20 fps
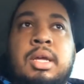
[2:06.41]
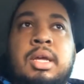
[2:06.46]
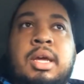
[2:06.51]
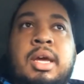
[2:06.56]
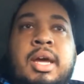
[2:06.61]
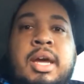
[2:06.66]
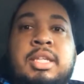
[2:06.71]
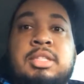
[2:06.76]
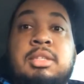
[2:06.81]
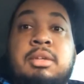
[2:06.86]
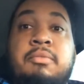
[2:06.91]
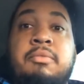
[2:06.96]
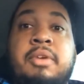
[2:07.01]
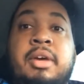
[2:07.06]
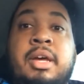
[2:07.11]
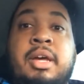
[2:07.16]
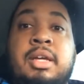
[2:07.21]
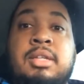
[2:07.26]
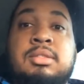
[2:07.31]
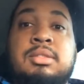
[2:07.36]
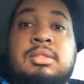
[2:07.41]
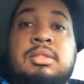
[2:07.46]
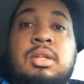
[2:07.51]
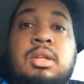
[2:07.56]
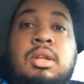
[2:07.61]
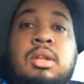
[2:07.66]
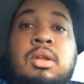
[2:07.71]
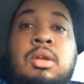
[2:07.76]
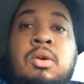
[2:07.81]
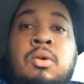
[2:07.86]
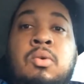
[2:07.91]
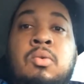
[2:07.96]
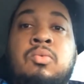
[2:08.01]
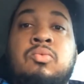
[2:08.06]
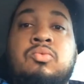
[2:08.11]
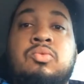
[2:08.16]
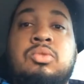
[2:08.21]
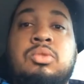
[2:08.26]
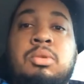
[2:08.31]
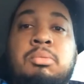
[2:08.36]
cash advance
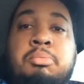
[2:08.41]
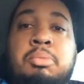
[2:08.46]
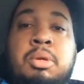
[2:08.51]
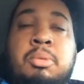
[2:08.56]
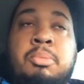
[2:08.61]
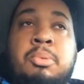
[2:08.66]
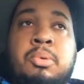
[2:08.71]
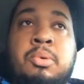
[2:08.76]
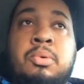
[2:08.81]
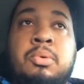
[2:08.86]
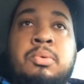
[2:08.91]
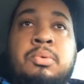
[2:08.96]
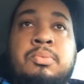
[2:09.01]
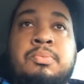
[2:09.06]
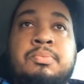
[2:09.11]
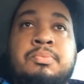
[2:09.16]
loans to people